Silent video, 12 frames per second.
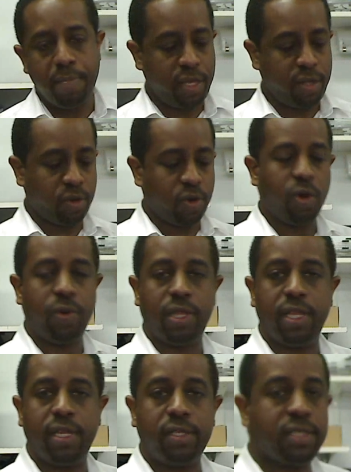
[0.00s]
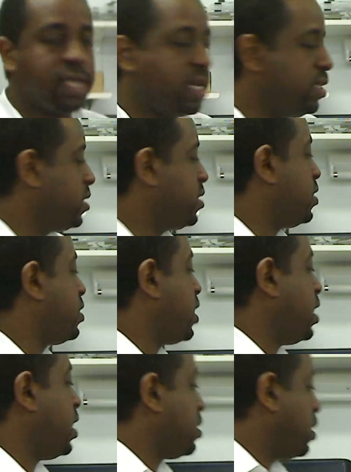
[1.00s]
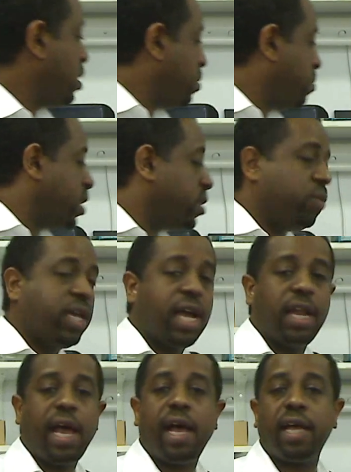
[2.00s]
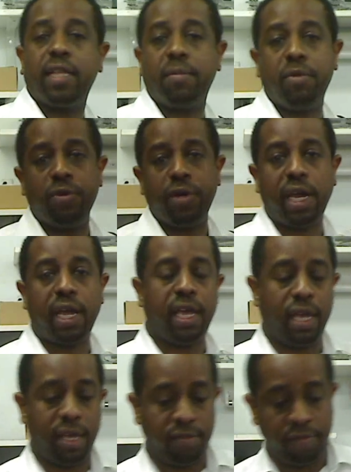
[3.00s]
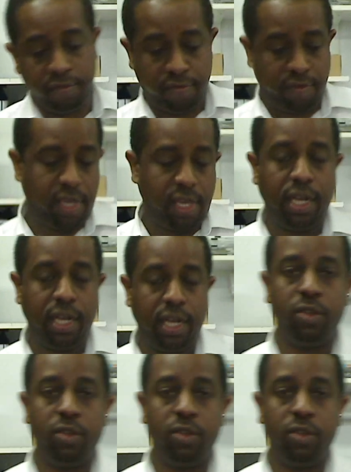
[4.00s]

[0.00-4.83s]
happy to go with this at this stage. But we can add a Blu-ray if we